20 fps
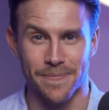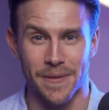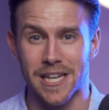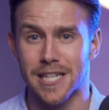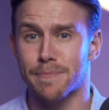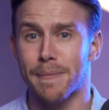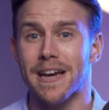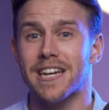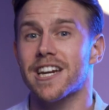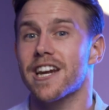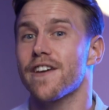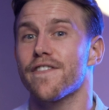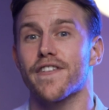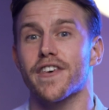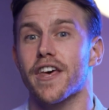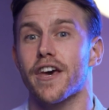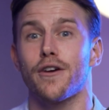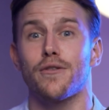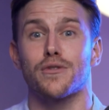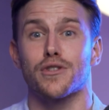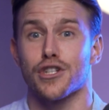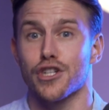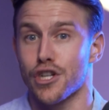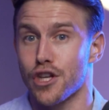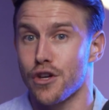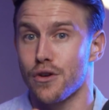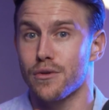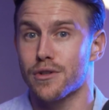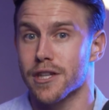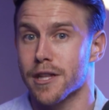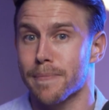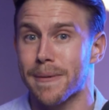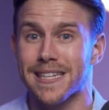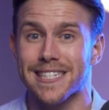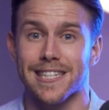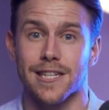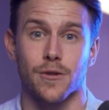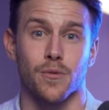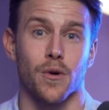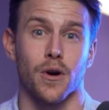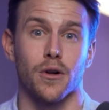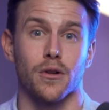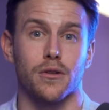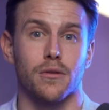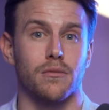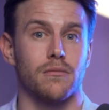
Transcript: especially for those new to the business world.